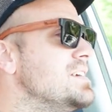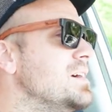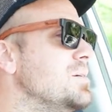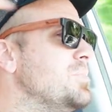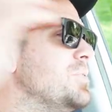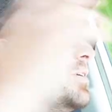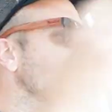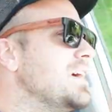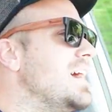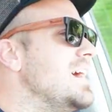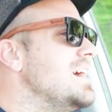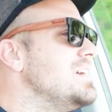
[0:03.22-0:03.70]

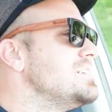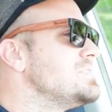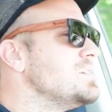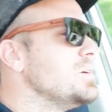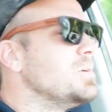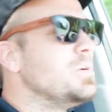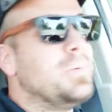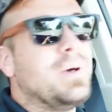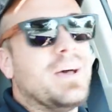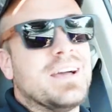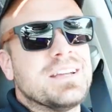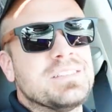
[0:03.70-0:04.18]
up you guys
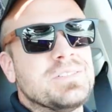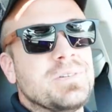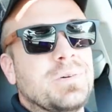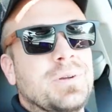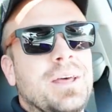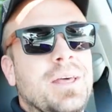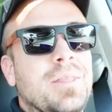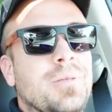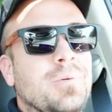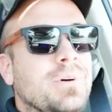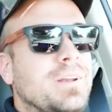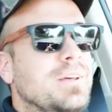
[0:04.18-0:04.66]
welcome back to
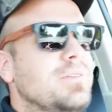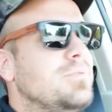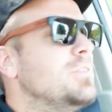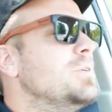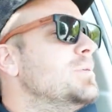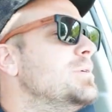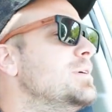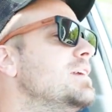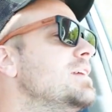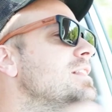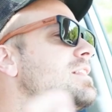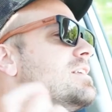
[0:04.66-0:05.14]
another one if
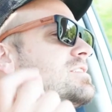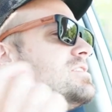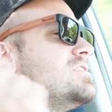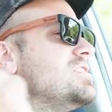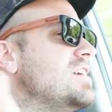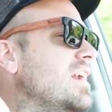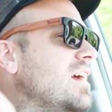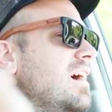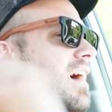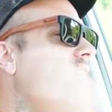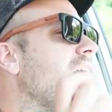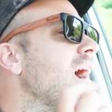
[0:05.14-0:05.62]
you are new to the
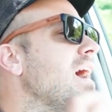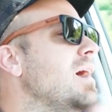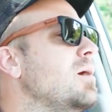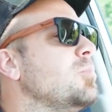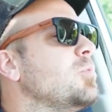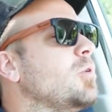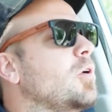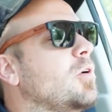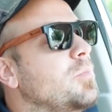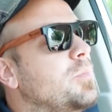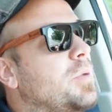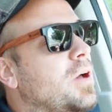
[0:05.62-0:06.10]
channel i
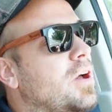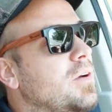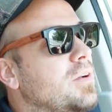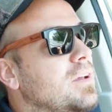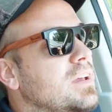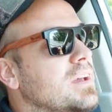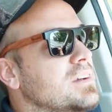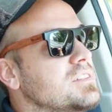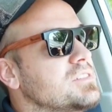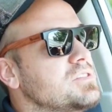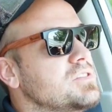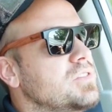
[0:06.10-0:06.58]
am gold
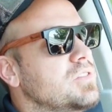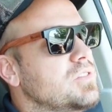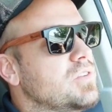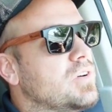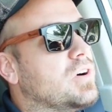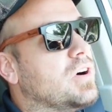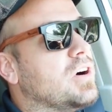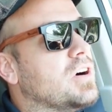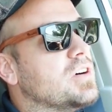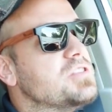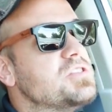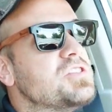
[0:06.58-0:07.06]
pony i do new
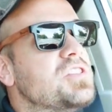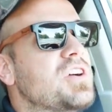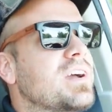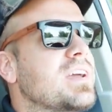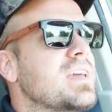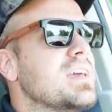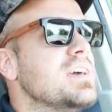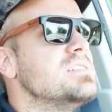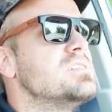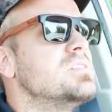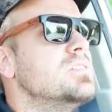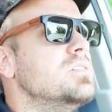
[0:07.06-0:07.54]
car truck
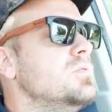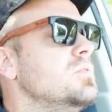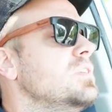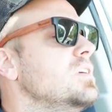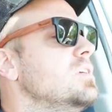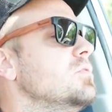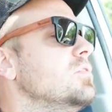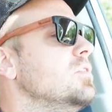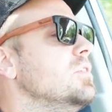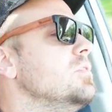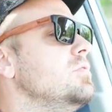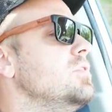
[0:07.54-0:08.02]

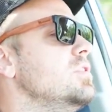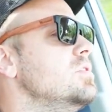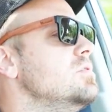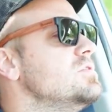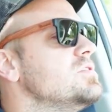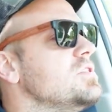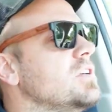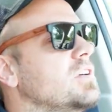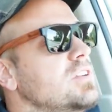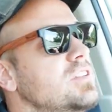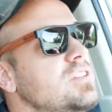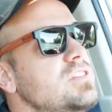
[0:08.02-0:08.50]
suv
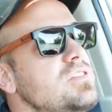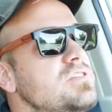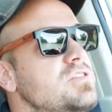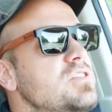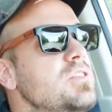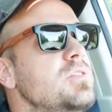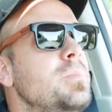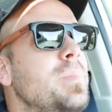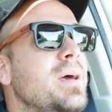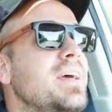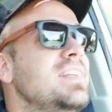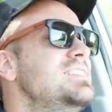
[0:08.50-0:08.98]
reviews on
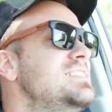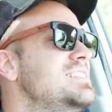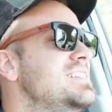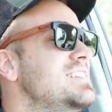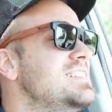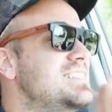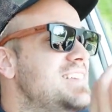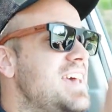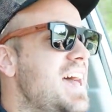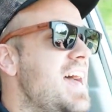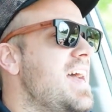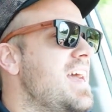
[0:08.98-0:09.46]
youtube and
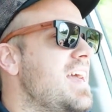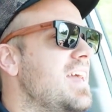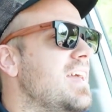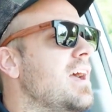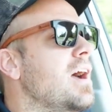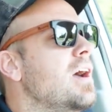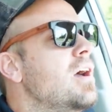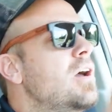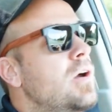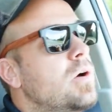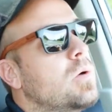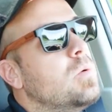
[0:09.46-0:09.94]
today
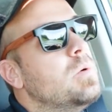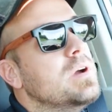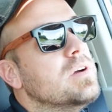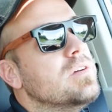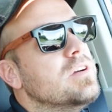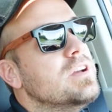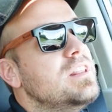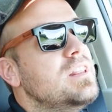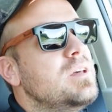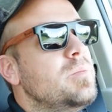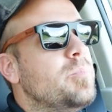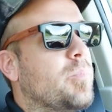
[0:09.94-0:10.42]

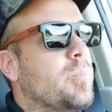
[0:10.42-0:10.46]
we're in the